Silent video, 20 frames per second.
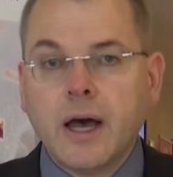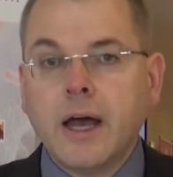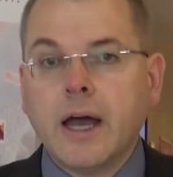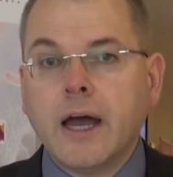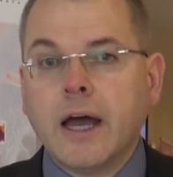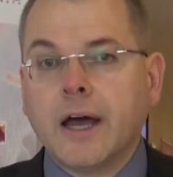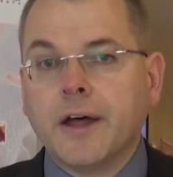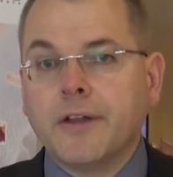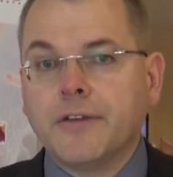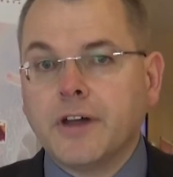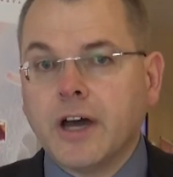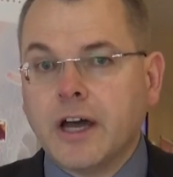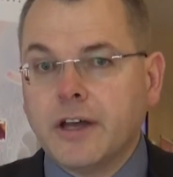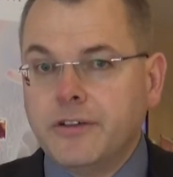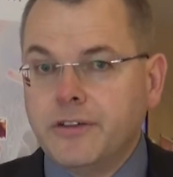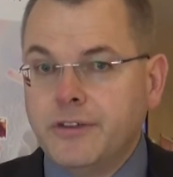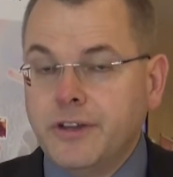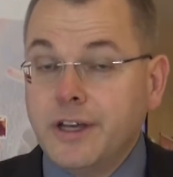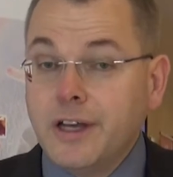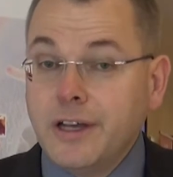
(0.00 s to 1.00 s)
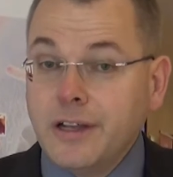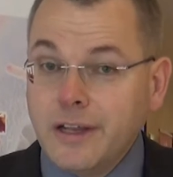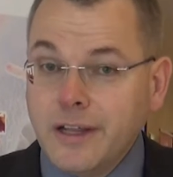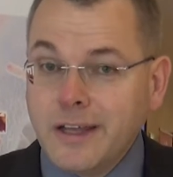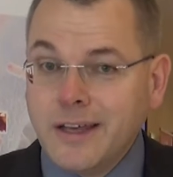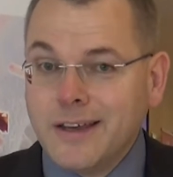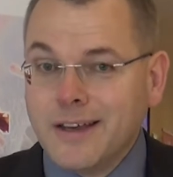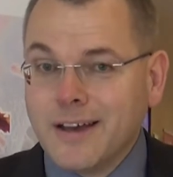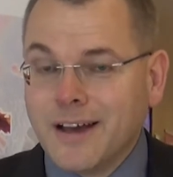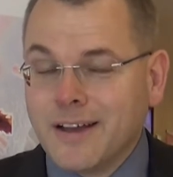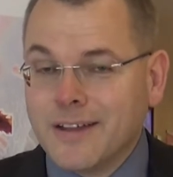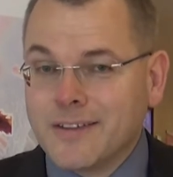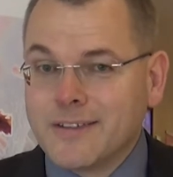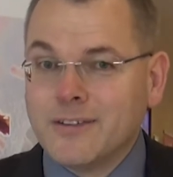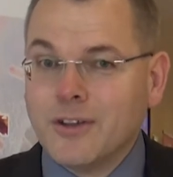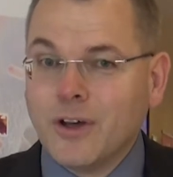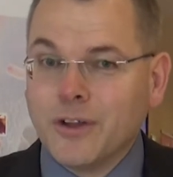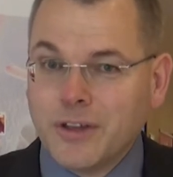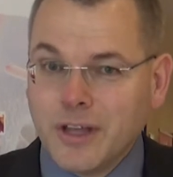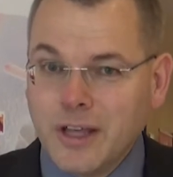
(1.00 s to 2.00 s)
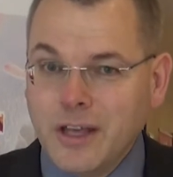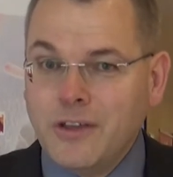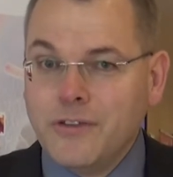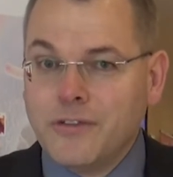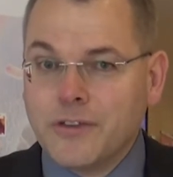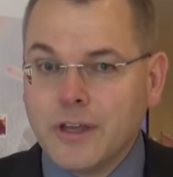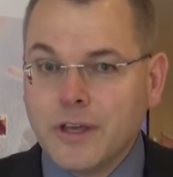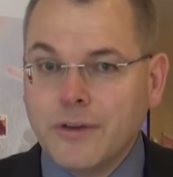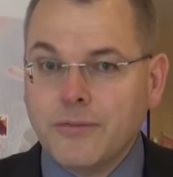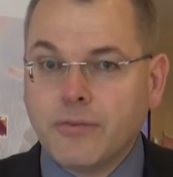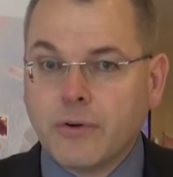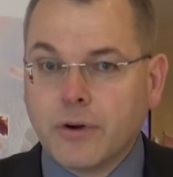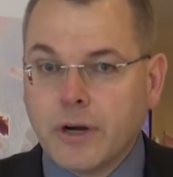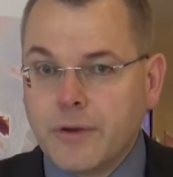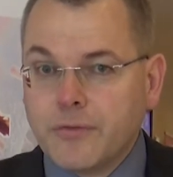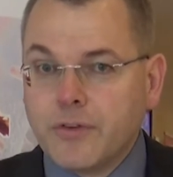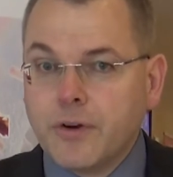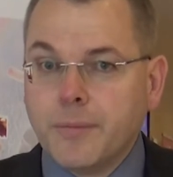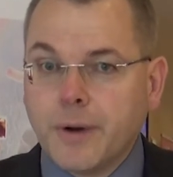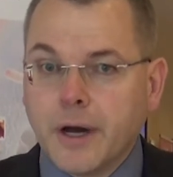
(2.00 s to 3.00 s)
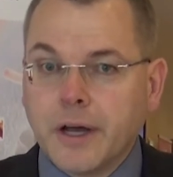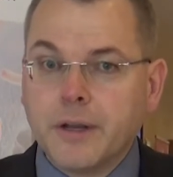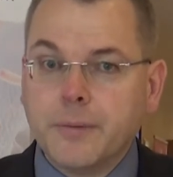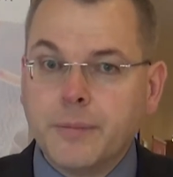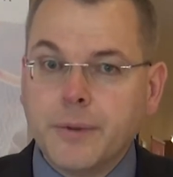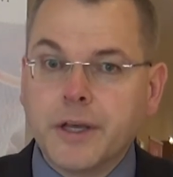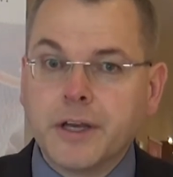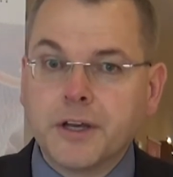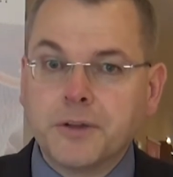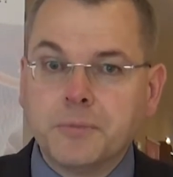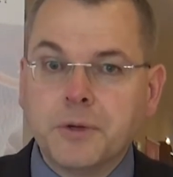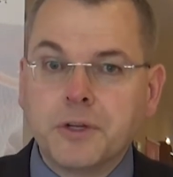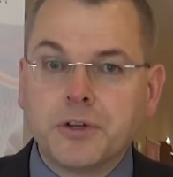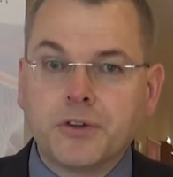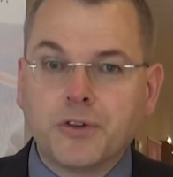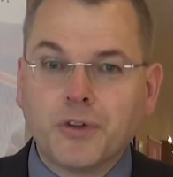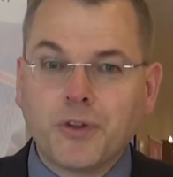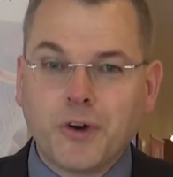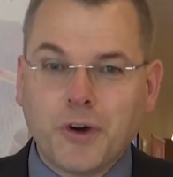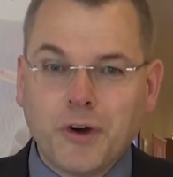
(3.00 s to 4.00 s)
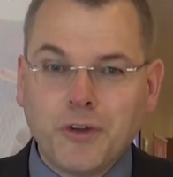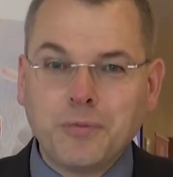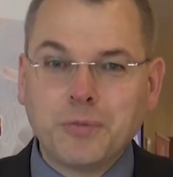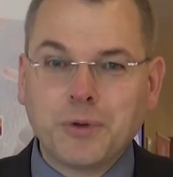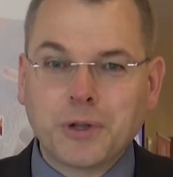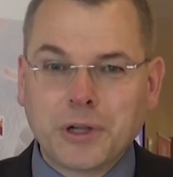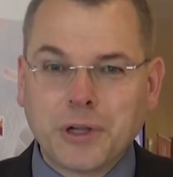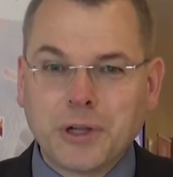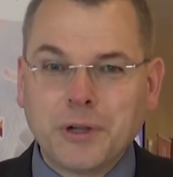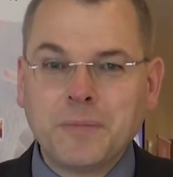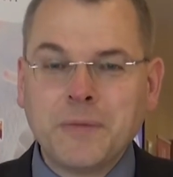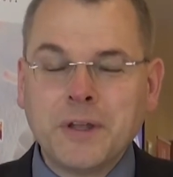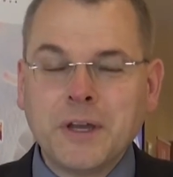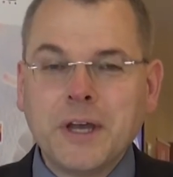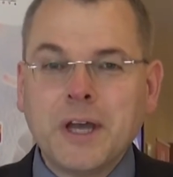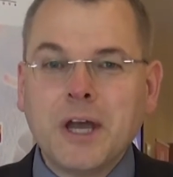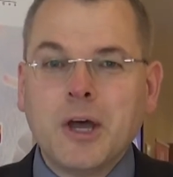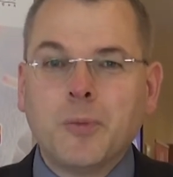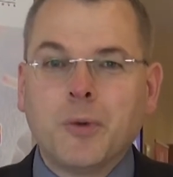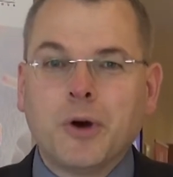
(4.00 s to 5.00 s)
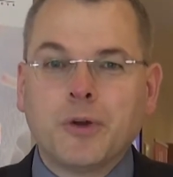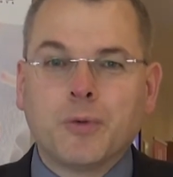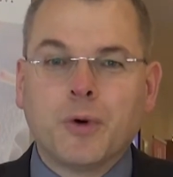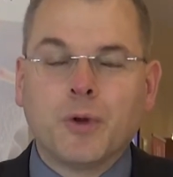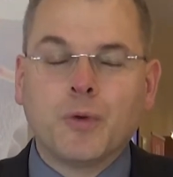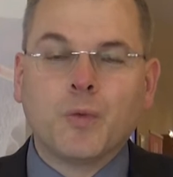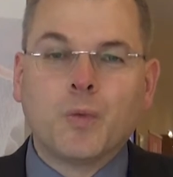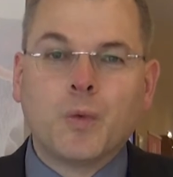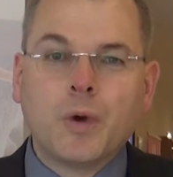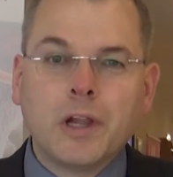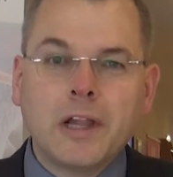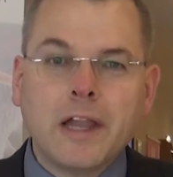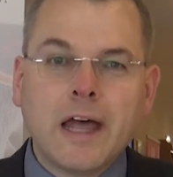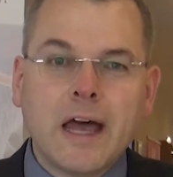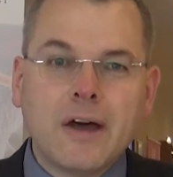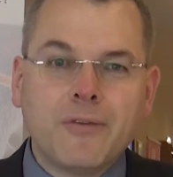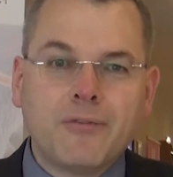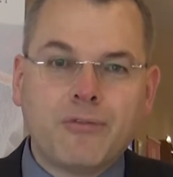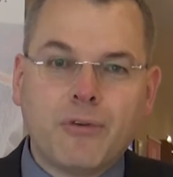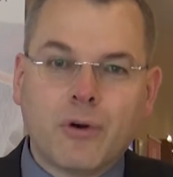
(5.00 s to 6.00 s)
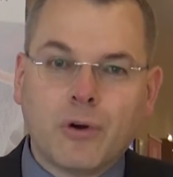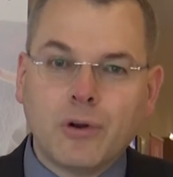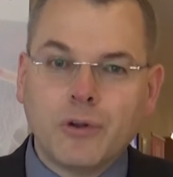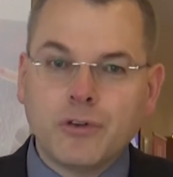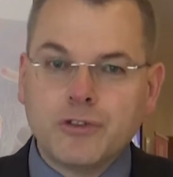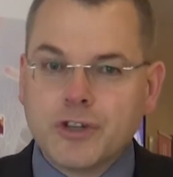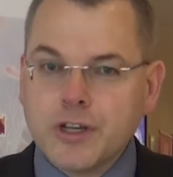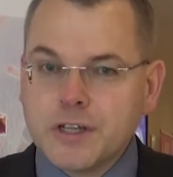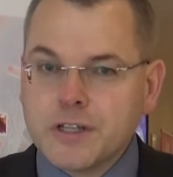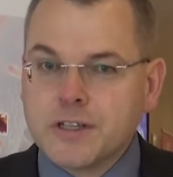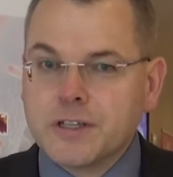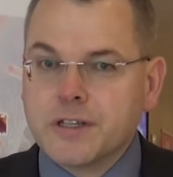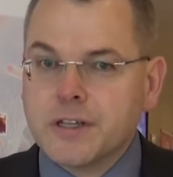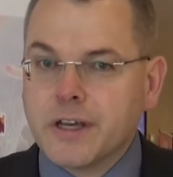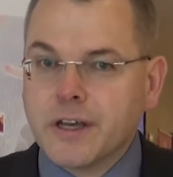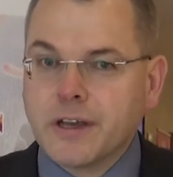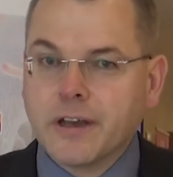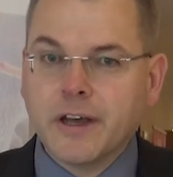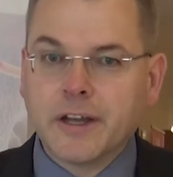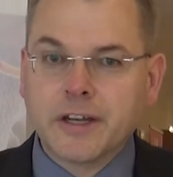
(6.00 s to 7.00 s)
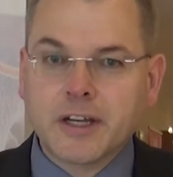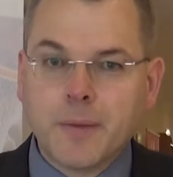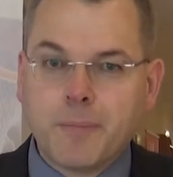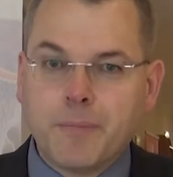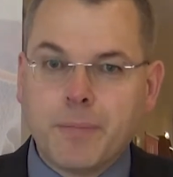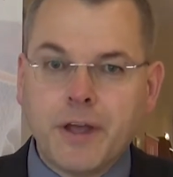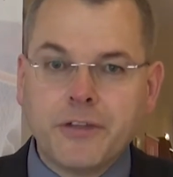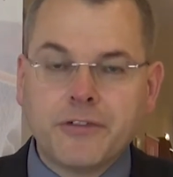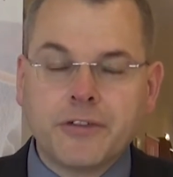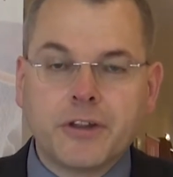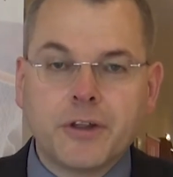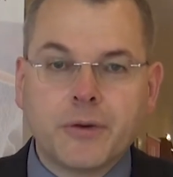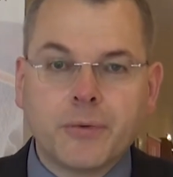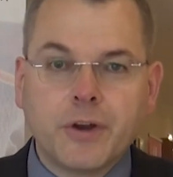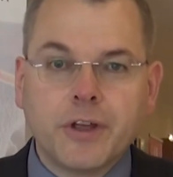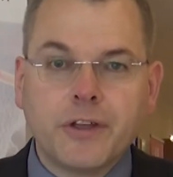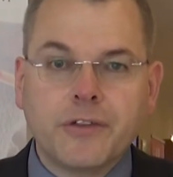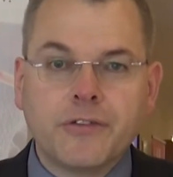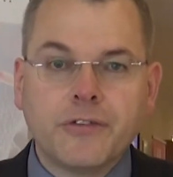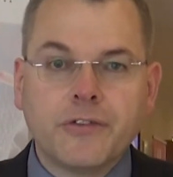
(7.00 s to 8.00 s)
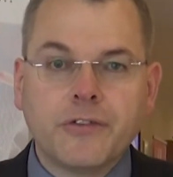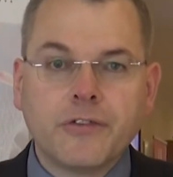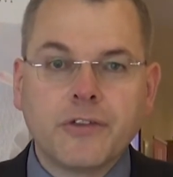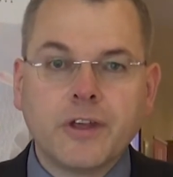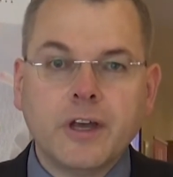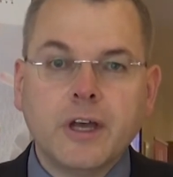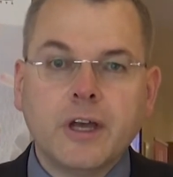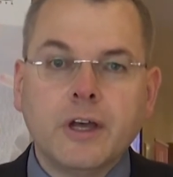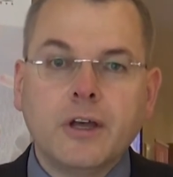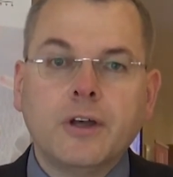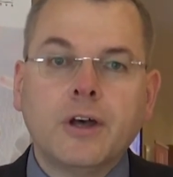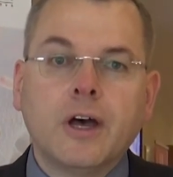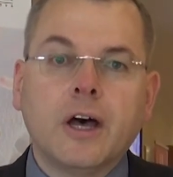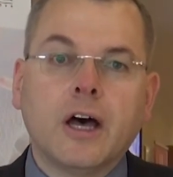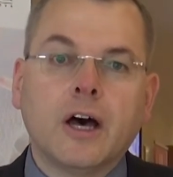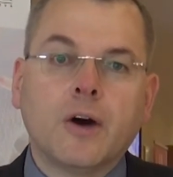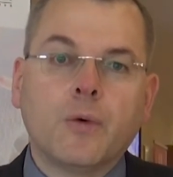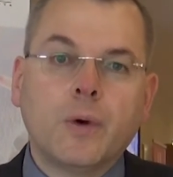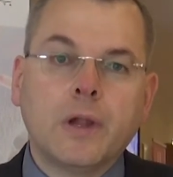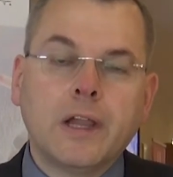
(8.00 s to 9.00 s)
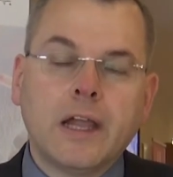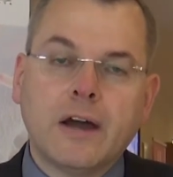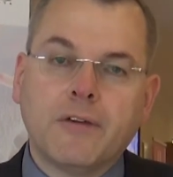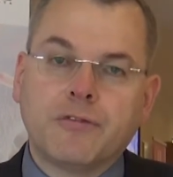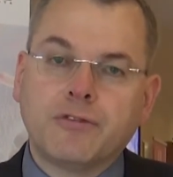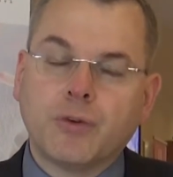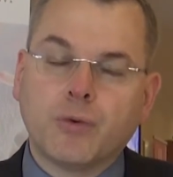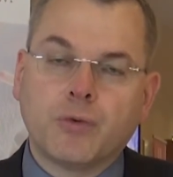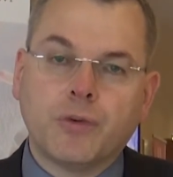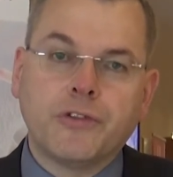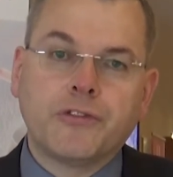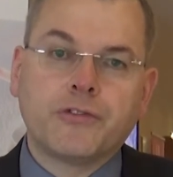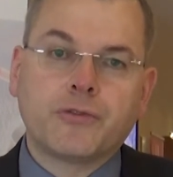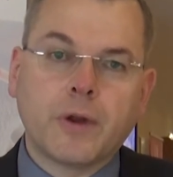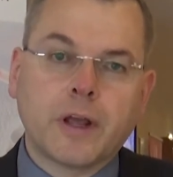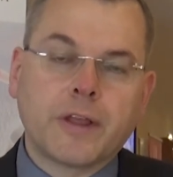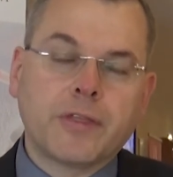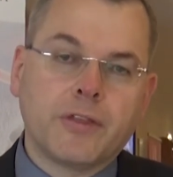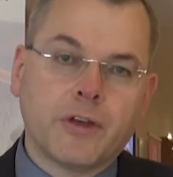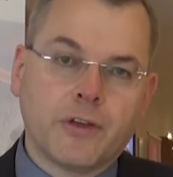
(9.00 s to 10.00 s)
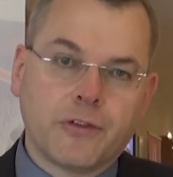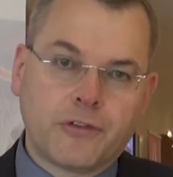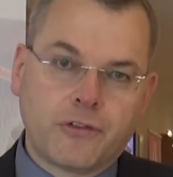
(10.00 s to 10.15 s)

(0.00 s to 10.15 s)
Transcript: and ideally, it's not easy for everybody being admitted to the hospital, but one will have, for logistic and capacity reasons, will have to restrict this